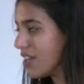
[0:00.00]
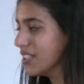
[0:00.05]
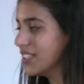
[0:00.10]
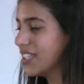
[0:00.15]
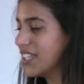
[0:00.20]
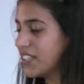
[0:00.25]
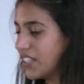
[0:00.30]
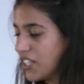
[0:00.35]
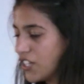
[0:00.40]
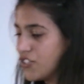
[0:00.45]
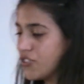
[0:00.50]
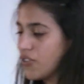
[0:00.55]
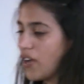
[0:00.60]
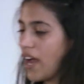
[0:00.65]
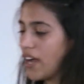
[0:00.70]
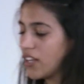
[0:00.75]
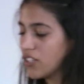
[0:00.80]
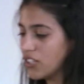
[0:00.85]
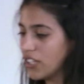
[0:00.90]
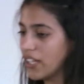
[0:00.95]
they teach you
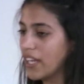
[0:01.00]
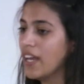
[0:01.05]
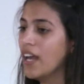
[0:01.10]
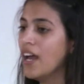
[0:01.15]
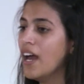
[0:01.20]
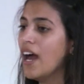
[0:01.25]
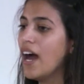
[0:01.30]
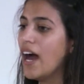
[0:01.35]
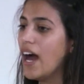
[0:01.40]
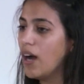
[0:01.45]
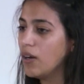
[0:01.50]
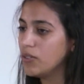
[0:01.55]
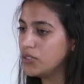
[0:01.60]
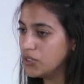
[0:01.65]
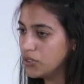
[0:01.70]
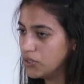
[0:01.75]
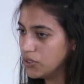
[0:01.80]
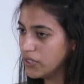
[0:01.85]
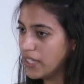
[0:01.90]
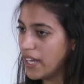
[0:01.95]
actually how
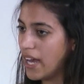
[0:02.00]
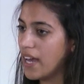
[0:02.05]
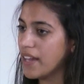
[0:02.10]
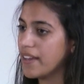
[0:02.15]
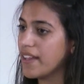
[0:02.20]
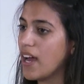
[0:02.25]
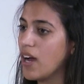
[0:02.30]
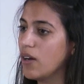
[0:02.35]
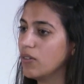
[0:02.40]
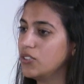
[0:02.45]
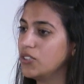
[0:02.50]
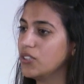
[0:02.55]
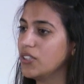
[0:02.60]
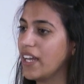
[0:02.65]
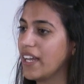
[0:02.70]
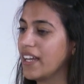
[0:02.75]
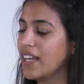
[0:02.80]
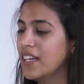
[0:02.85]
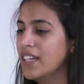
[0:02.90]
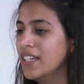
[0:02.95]
to do that, how to
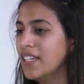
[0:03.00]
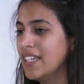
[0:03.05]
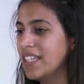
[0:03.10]
like